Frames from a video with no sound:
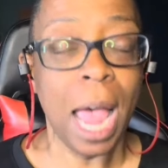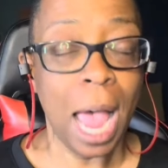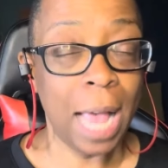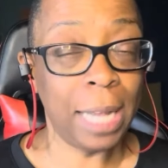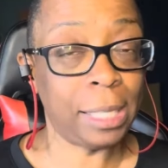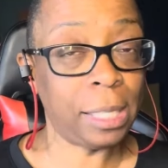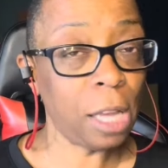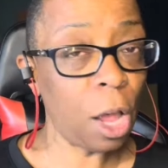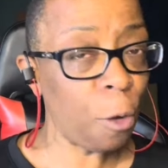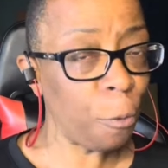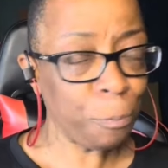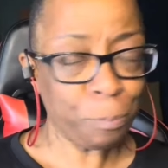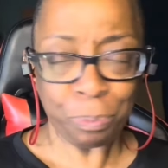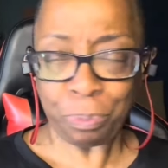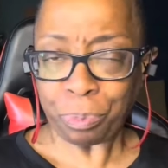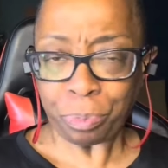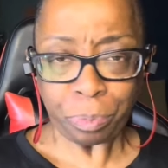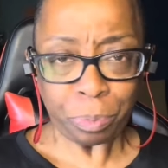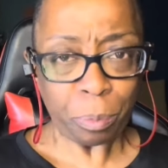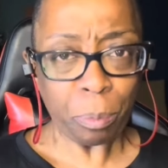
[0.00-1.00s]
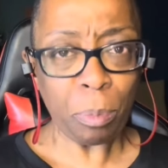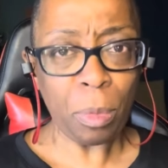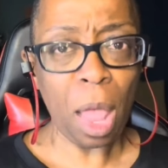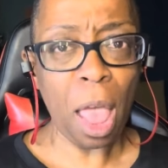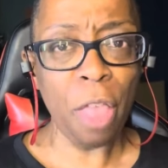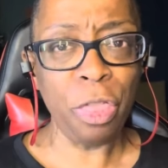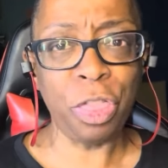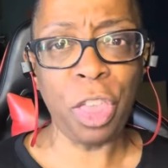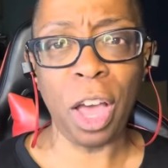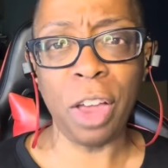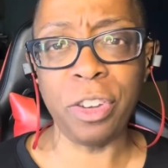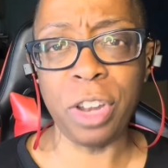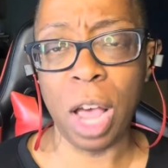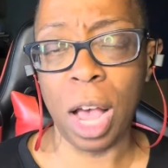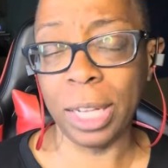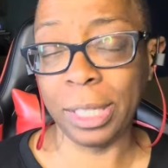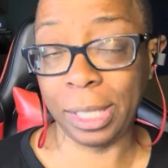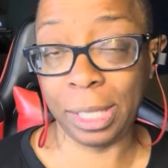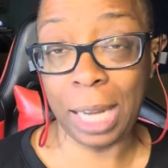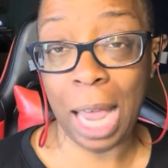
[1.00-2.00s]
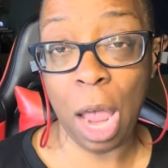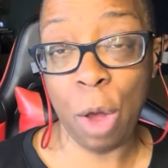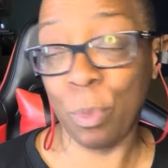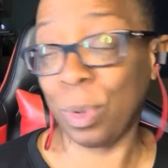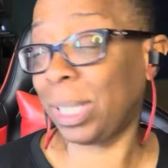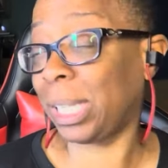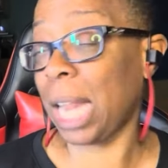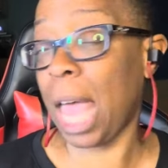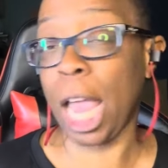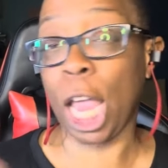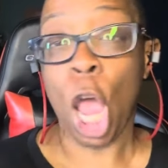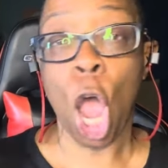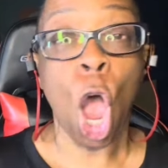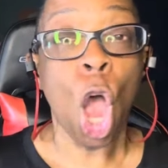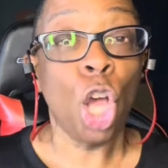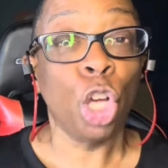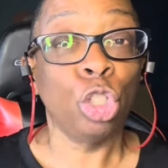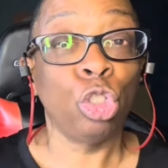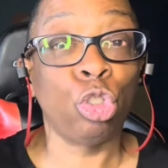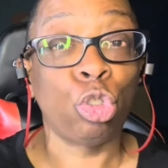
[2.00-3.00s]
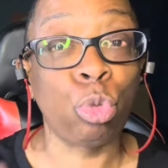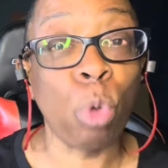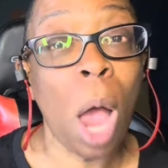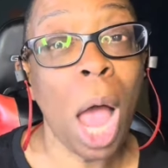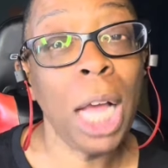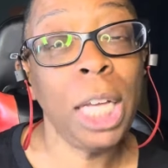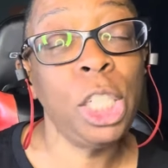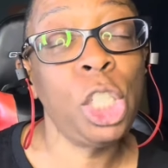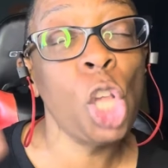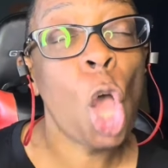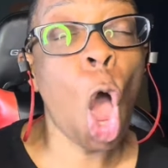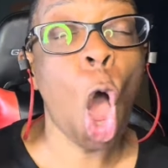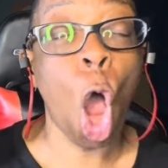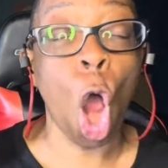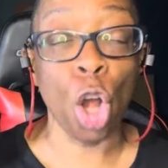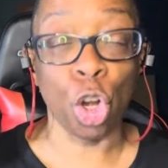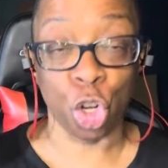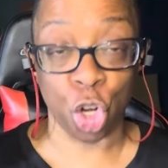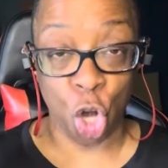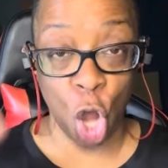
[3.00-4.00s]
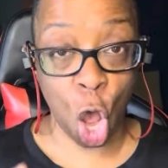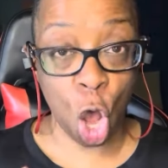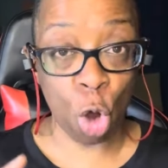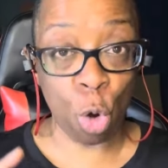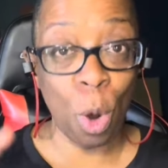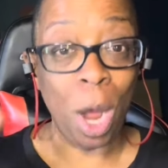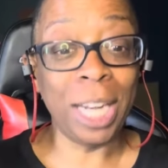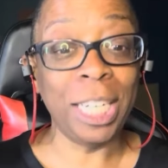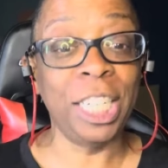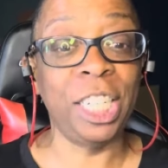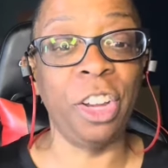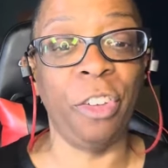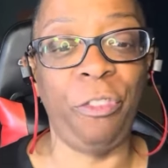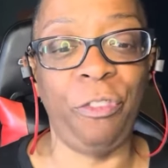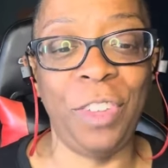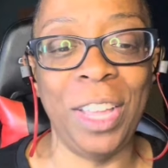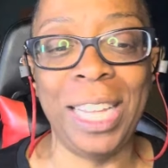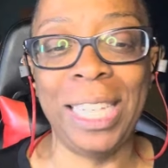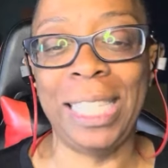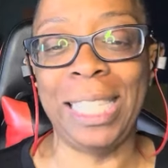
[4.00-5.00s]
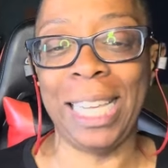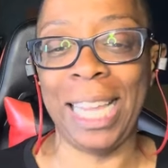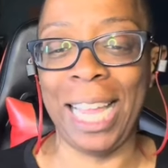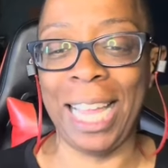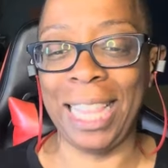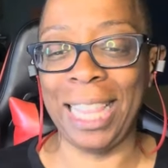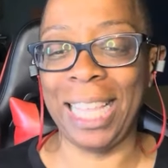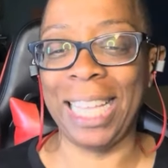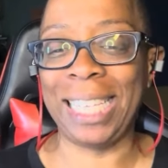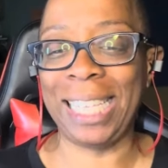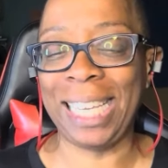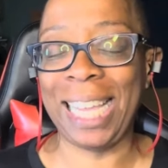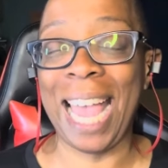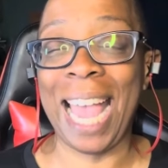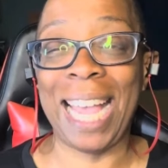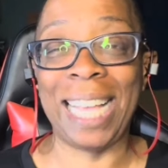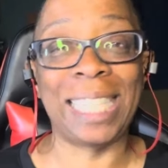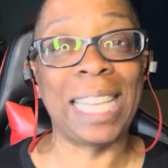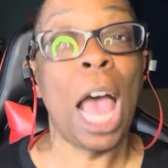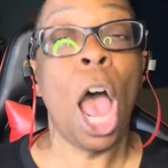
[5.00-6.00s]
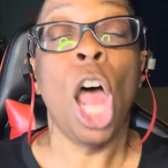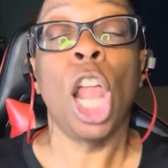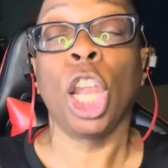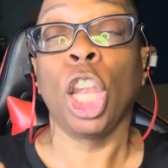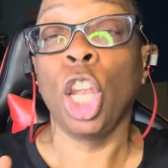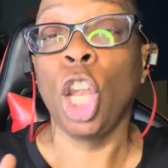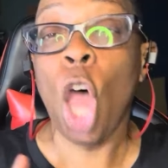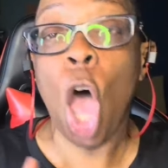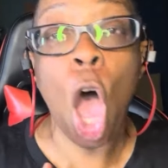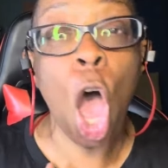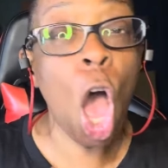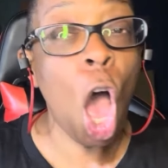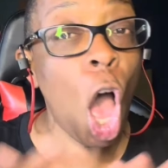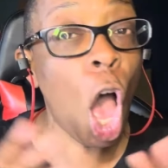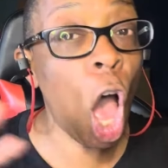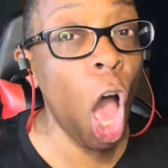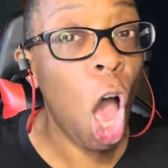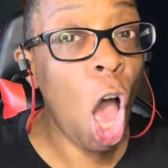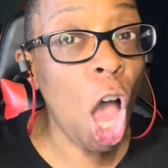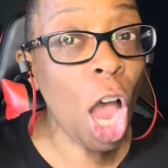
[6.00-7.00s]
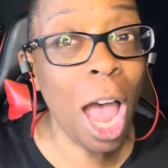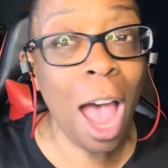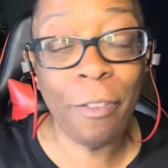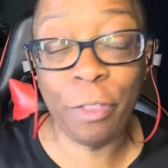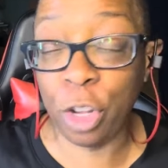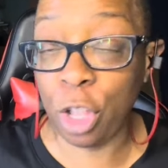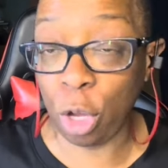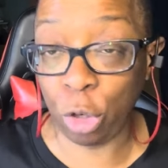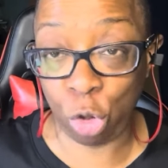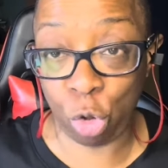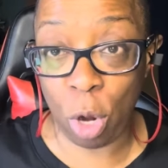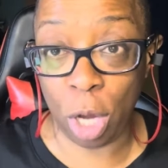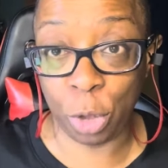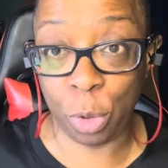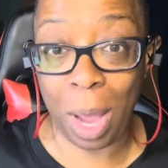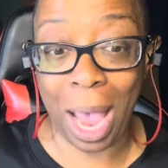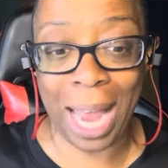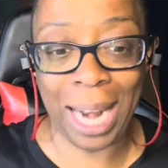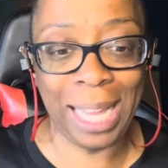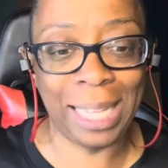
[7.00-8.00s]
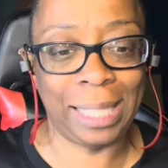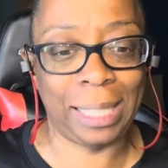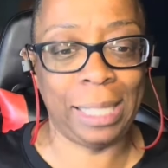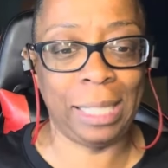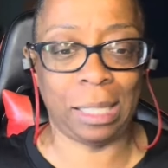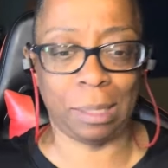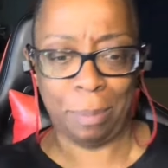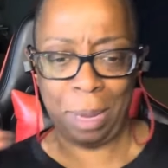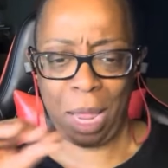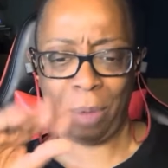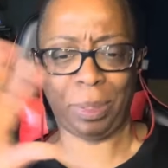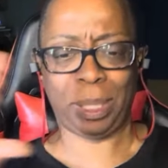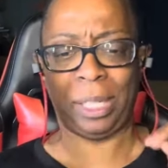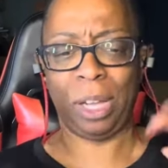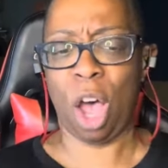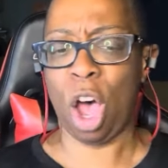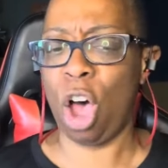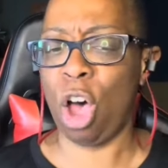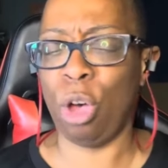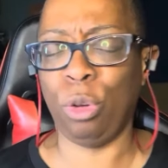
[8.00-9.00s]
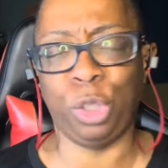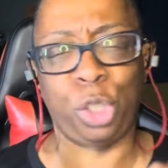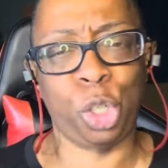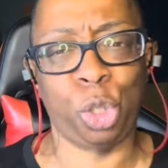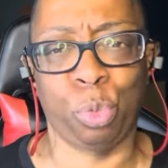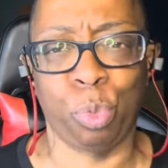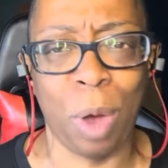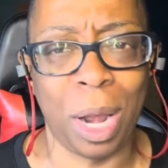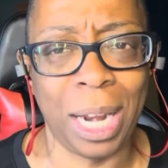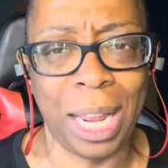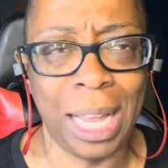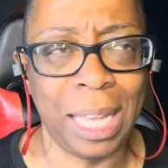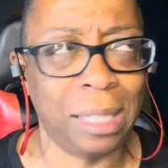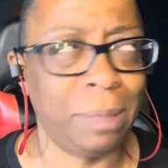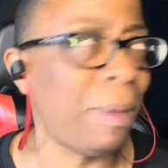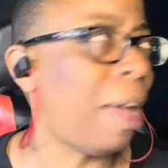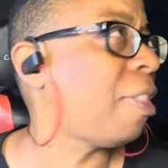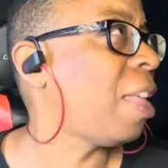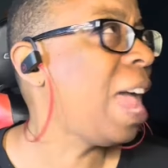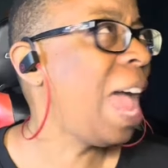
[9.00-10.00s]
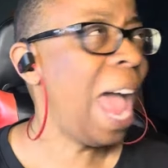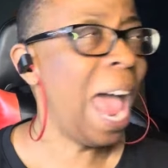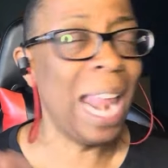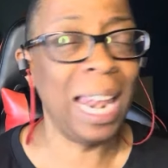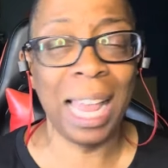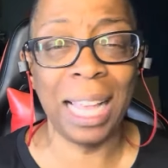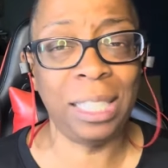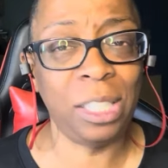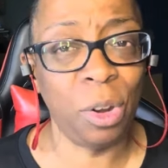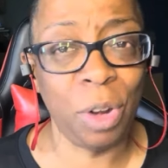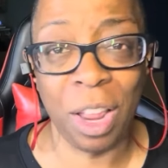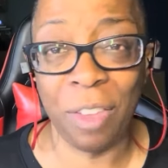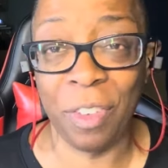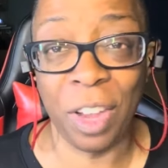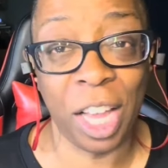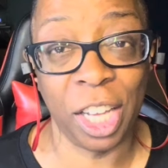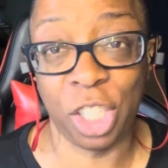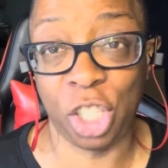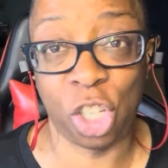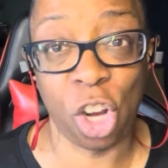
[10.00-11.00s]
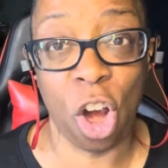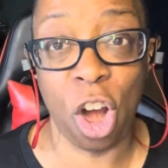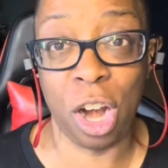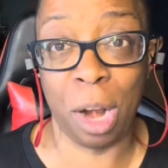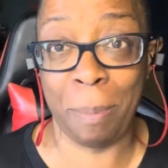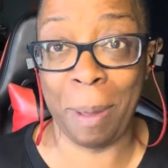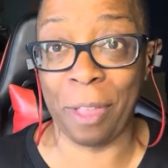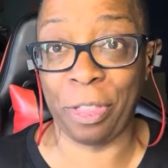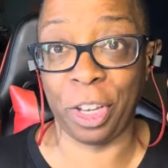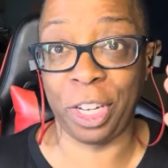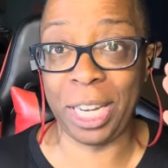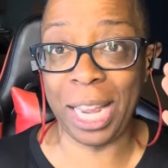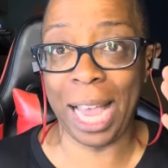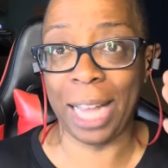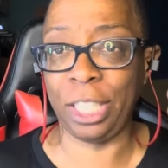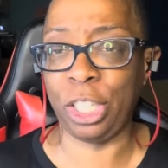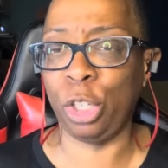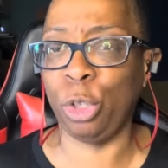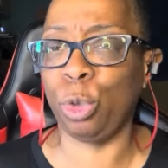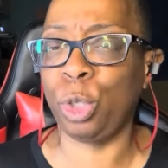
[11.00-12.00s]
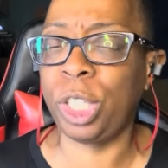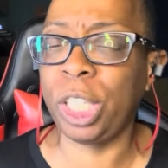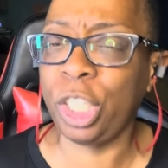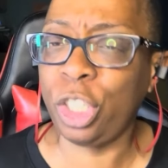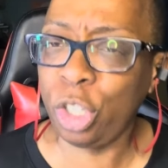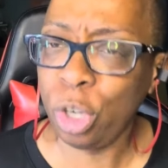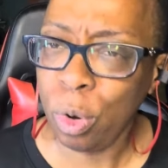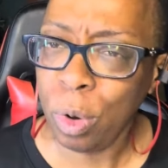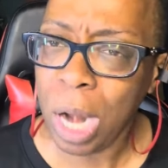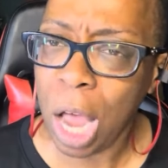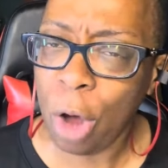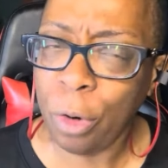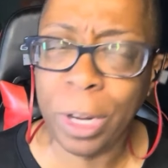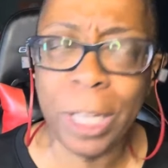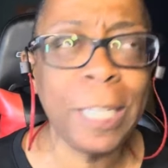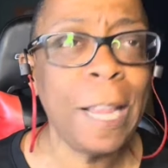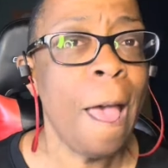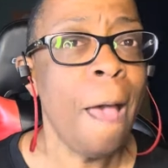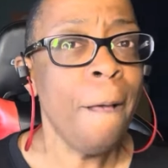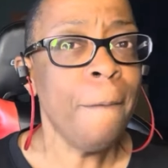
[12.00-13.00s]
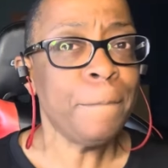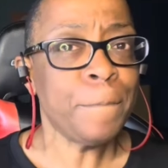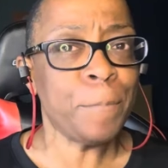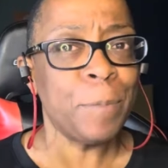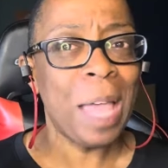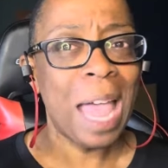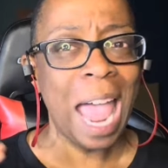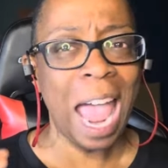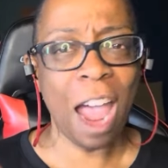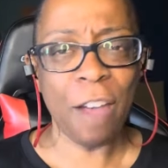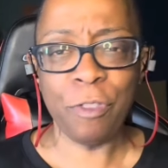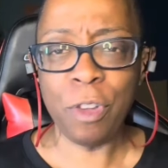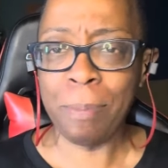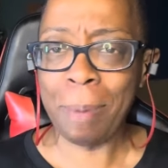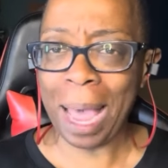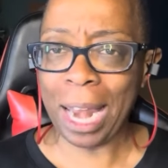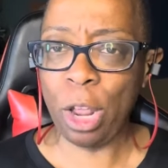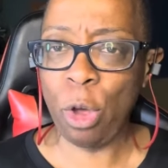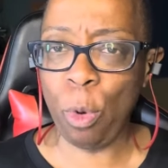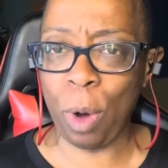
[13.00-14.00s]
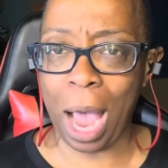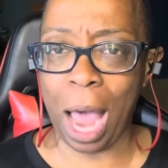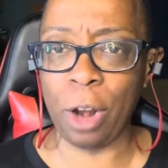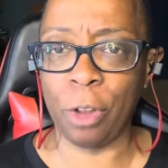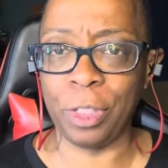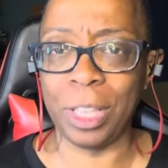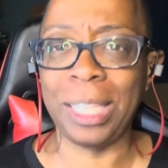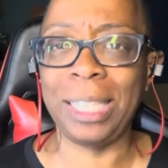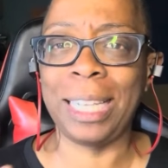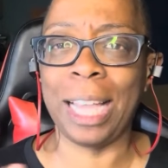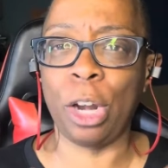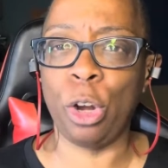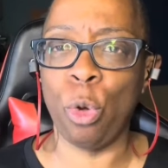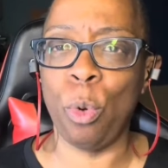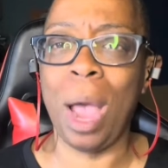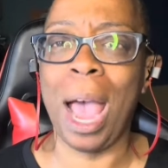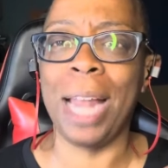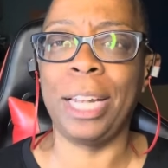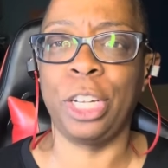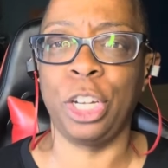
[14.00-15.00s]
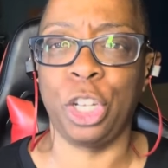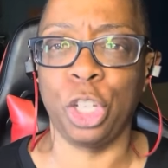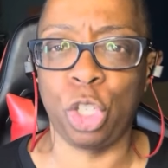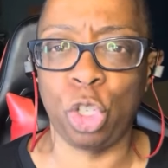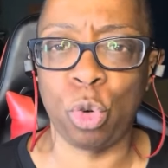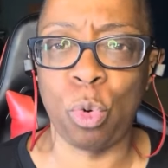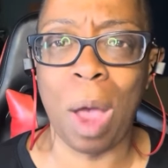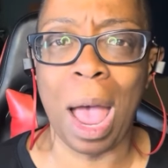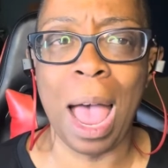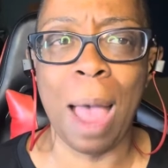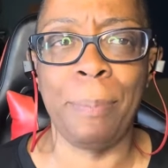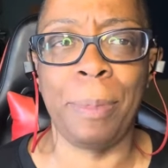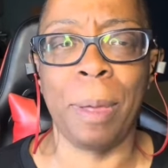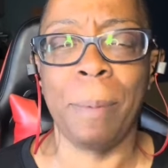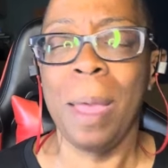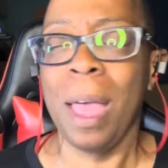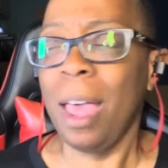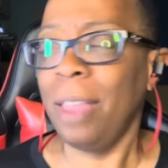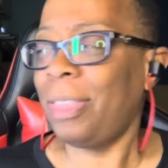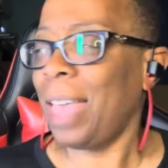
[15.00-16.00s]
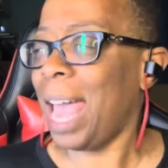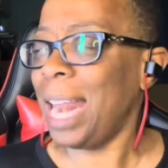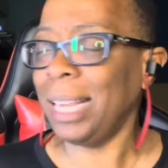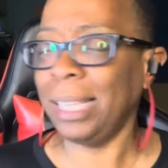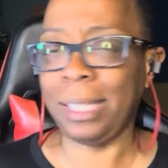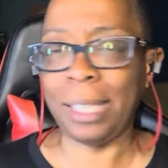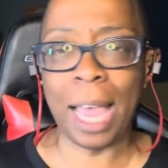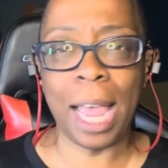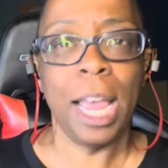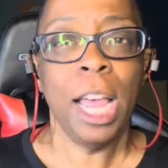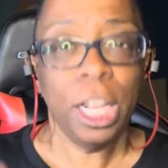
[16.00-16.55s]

And so the state was like, drugs are no defense in this case. Long after those drugs were out of his system, he was still all just running his mouth. And let's don't even get started about the tattoos. Did you notice that everybody who got on the stand who had to describe them, they didn't say